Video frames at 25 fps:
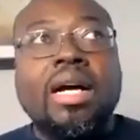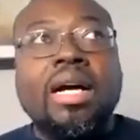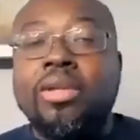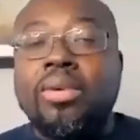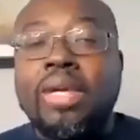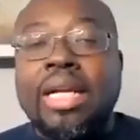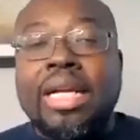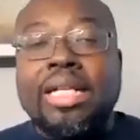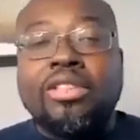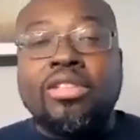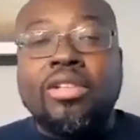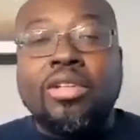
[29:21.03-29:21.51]

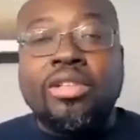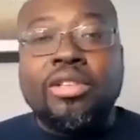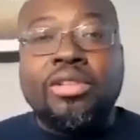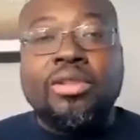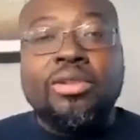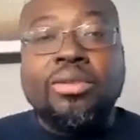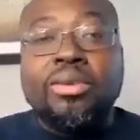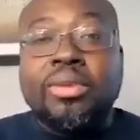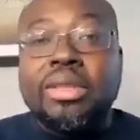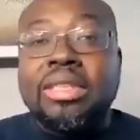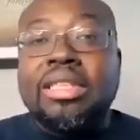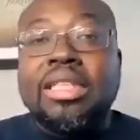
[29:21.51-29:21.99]
and so what I
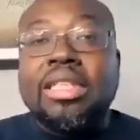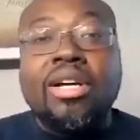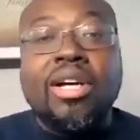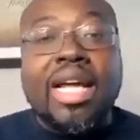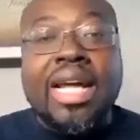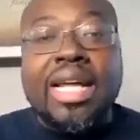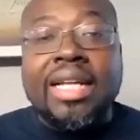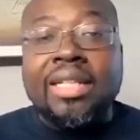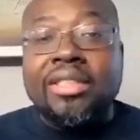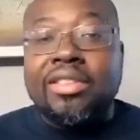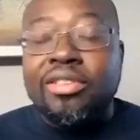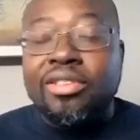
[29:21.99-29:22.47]
started doing
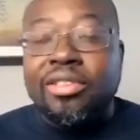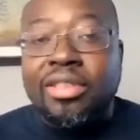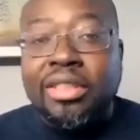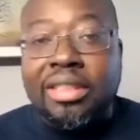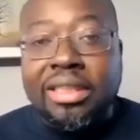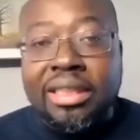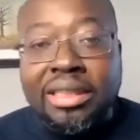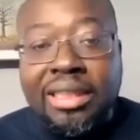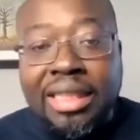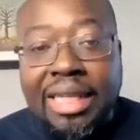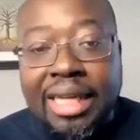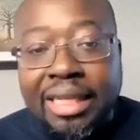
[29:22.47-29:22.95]
was sell
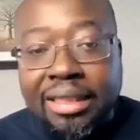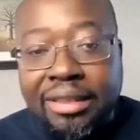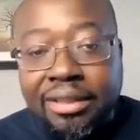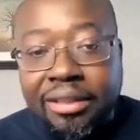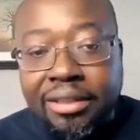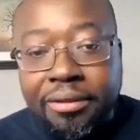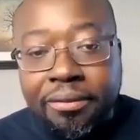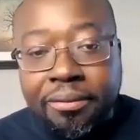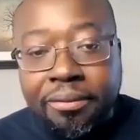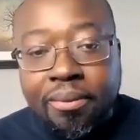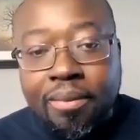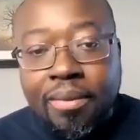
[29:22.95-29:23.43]
answers to the
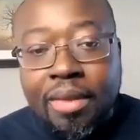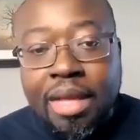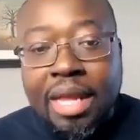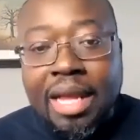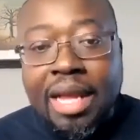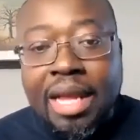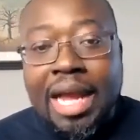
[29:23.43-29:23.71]
test.